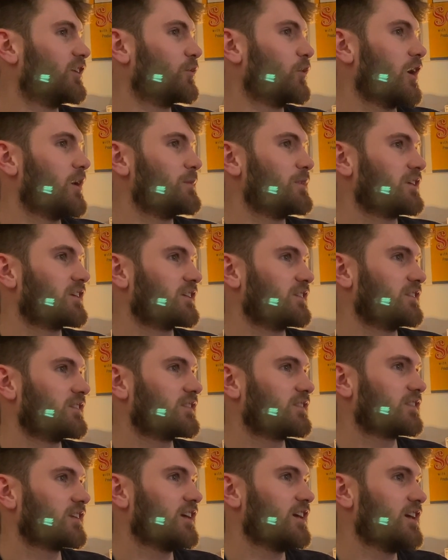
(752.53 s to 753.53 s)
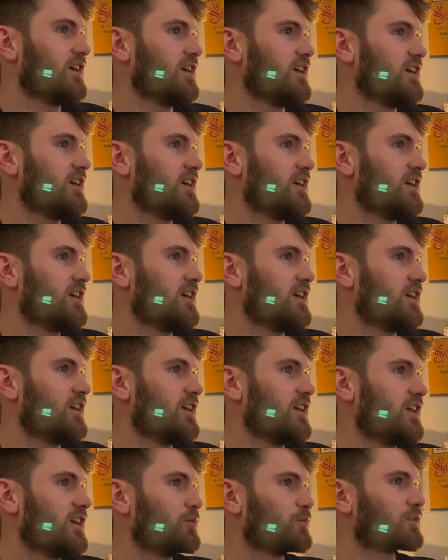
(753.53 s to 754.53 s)
in a way, because
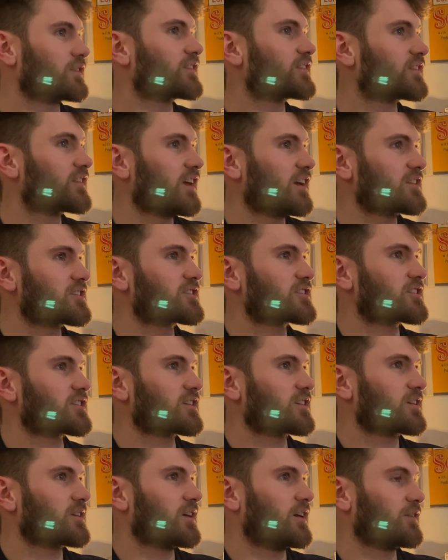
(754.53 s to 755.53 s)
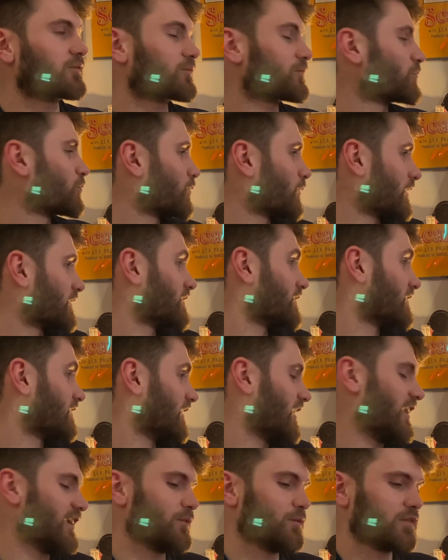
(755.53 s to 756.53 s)
it was such, well, as you're
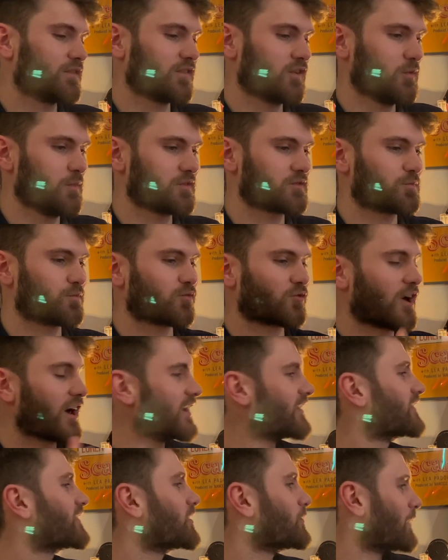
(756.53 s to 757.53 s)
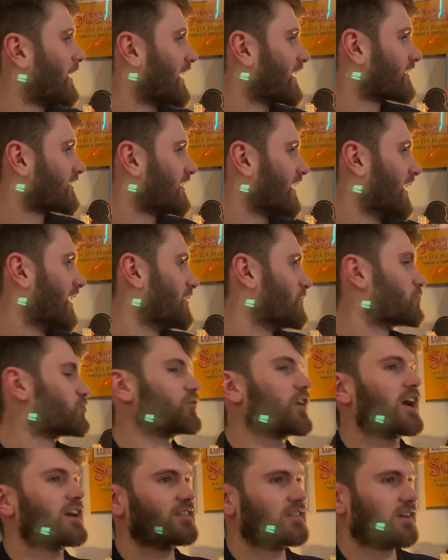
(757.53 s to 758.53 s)
saying, it was so much brighter back then,
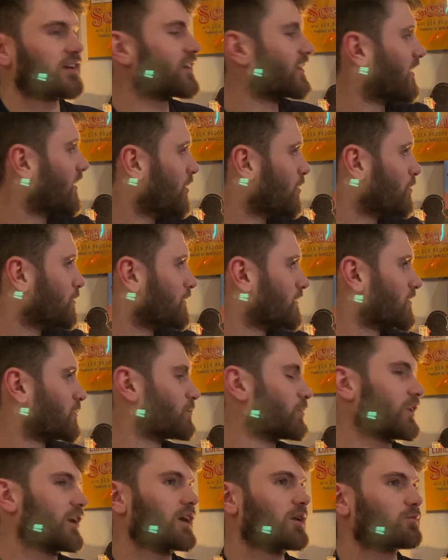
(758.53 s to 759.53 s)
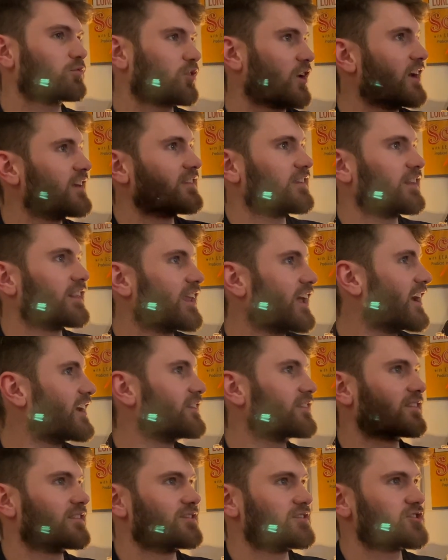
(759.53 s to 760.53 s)
brighter clothes, brighter
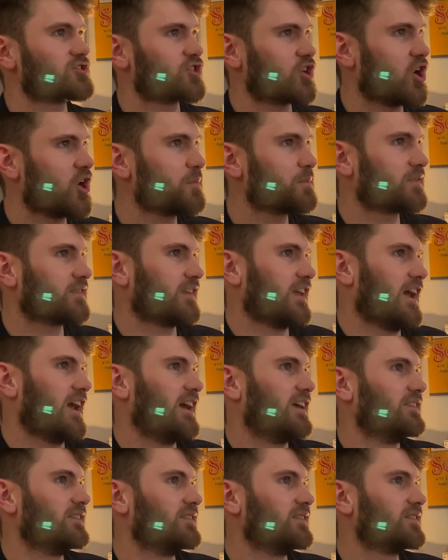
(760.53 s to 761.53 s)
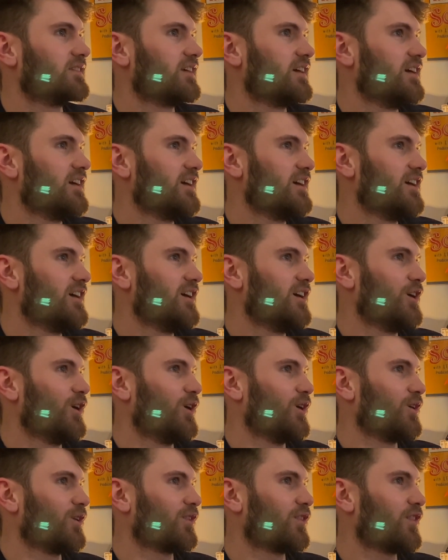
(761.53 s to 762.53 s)
lights in shops, and
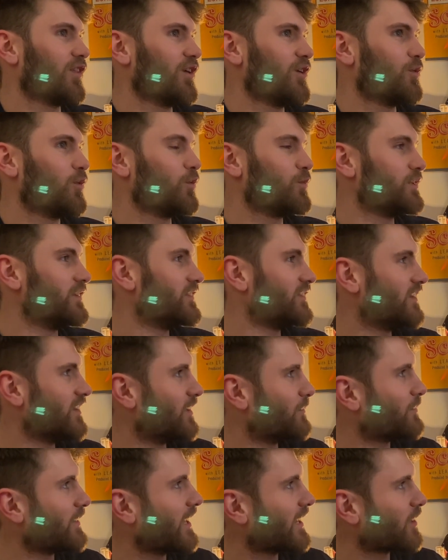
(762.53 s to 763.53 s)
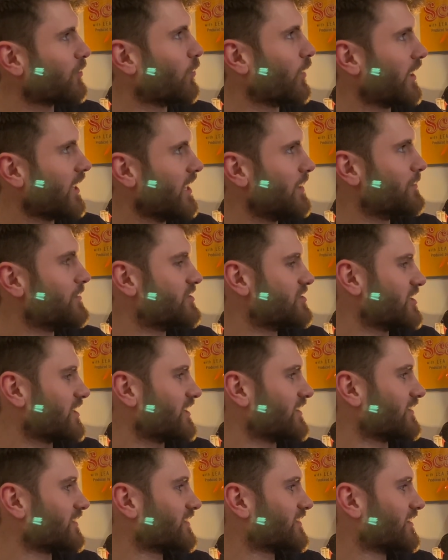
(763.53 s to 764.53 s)
although what we see are black and white
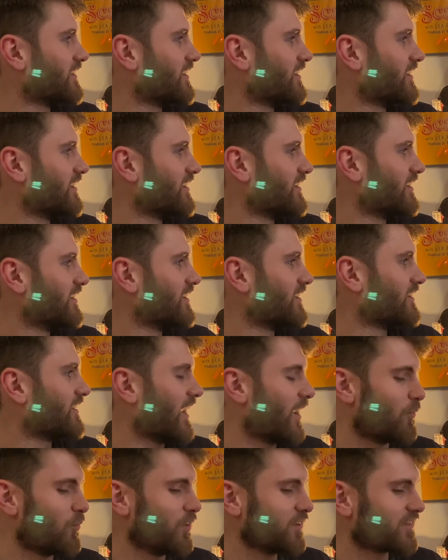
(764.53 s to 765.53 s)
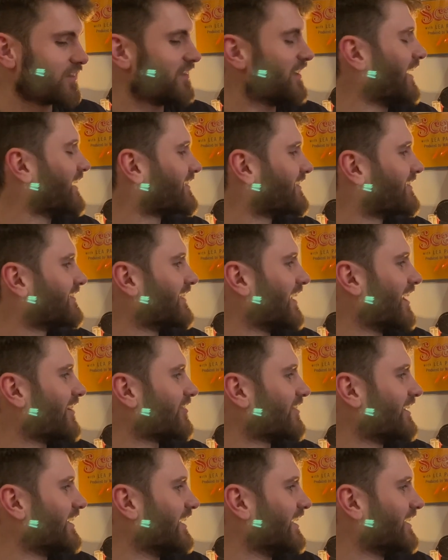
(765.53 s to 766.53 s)
images, that wasn't
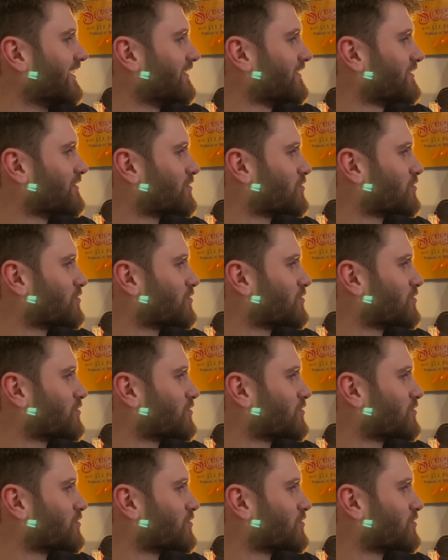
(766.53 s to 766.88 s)
necessarily